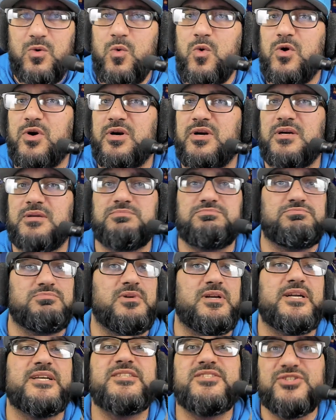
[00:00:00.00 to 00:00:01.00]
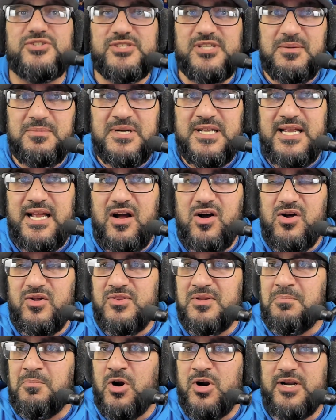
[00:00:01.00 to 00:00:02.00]
Or is there somebody
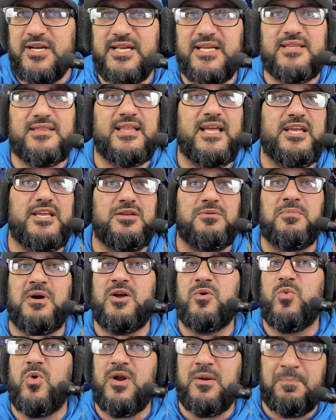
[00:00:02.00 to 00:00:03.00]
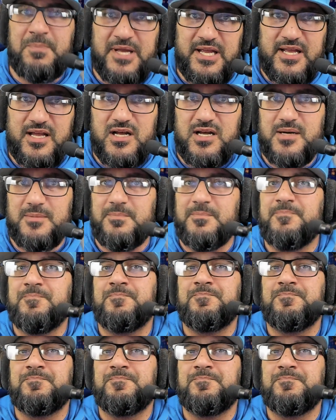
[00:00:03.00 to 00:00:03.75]
on the market that you might want to pick up?